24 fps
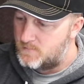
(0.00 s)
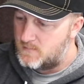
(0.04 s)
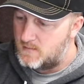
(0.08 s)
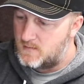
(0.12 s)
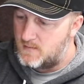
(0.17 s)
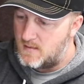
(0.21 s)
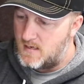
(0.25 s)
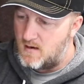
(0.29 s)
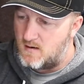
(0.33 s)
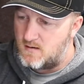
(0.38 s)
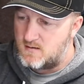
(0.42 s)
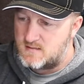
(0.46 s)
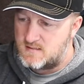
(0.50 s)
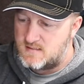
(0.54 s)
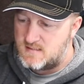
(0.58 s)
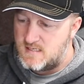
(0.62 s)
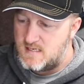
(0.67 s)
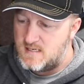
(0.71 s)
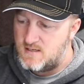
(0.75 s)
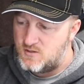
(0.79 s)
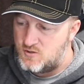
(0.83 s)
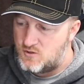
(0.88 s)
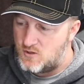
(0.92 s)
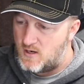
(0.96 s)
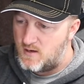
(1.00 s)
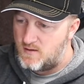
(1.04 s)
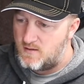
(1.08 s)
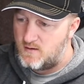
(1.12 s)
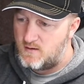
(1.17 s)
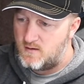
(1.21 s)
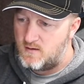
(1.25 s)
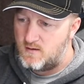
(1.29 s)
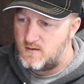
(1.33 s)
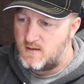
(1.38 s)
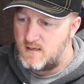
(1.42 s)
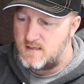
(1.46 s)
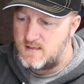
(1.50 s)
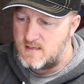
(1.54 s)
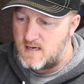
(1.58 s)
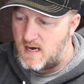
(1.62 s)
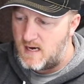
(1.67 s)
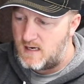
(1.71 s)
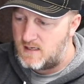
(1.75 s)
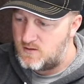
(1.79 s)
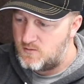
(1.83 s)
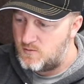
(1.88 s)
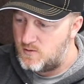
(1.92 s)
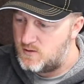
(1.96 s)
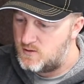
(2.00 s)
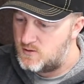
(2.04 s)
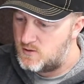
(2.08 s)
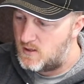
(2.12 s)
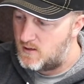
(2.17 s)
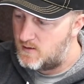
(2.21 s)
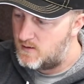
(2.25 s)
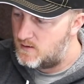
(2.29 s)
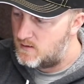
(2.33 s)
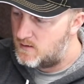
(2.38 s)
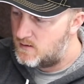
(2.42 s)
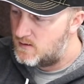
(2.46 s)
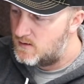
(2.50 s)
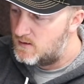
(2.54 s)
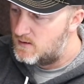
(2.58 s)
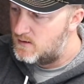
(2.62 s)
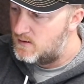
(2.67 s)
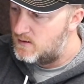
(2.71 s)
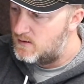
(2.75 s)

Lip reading: They all see each other. They talk to each other.